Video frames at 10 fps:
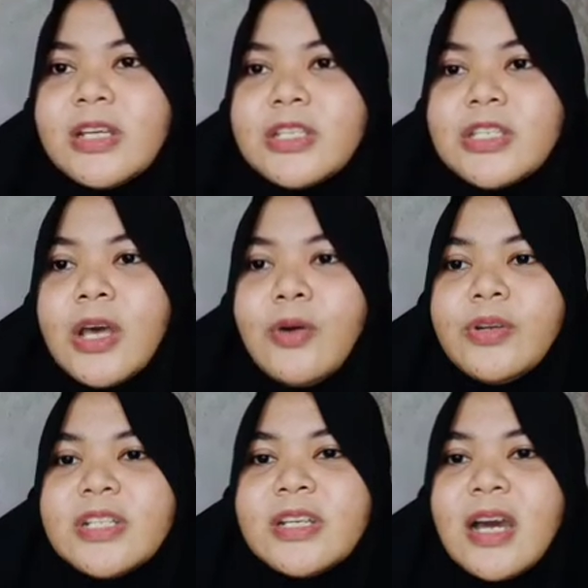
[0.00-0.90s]
So the
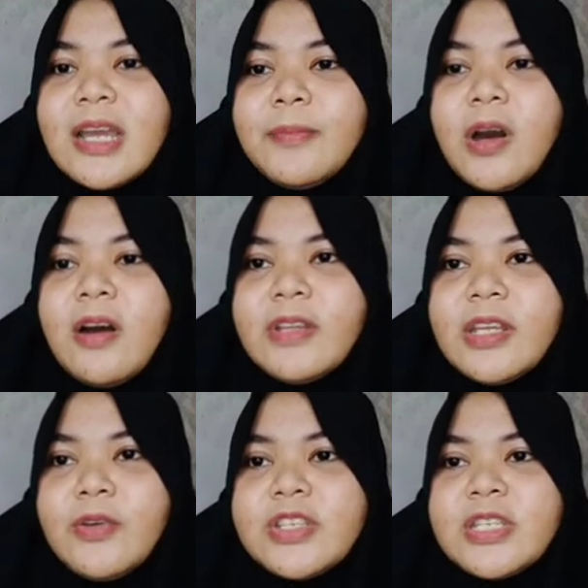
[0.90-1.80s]
type of
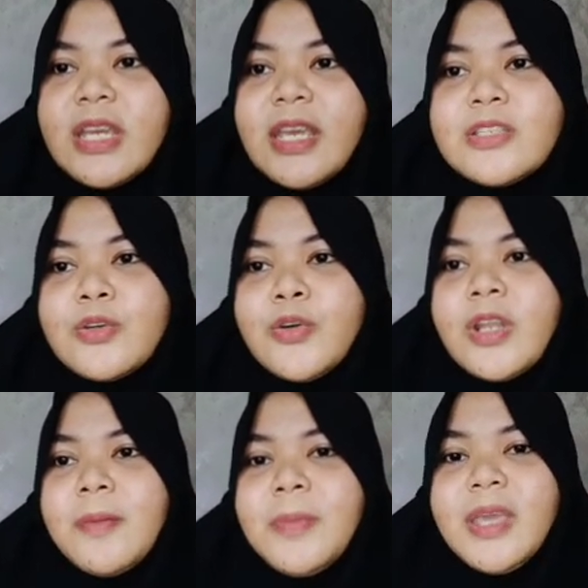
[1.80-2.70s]
language change
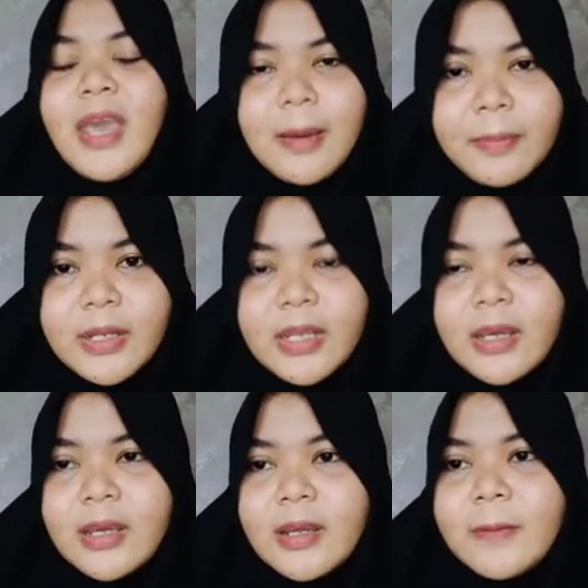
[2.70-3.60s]
could be happen
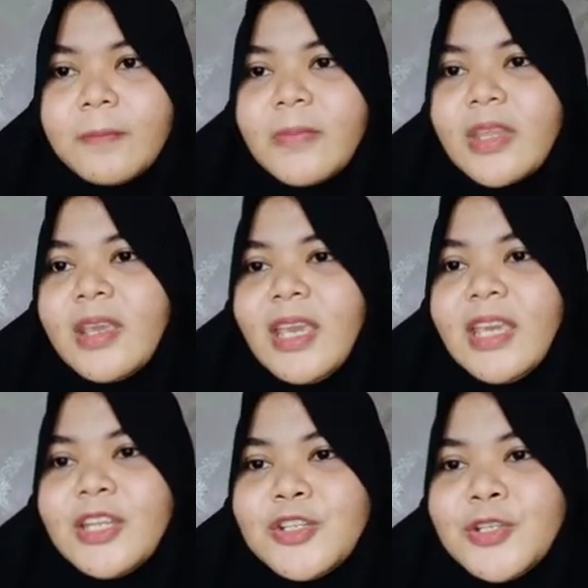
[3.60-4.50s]

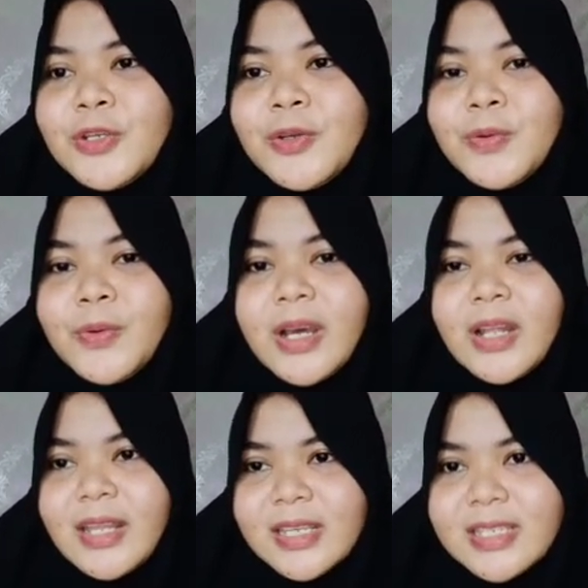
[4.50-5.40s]
into
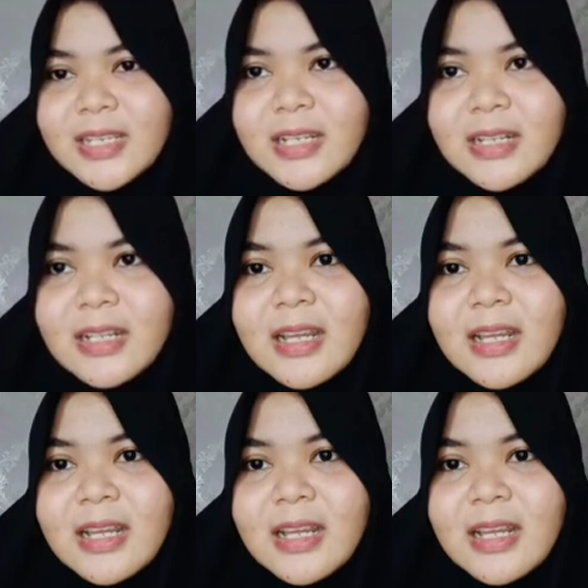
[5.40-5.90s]
lexical.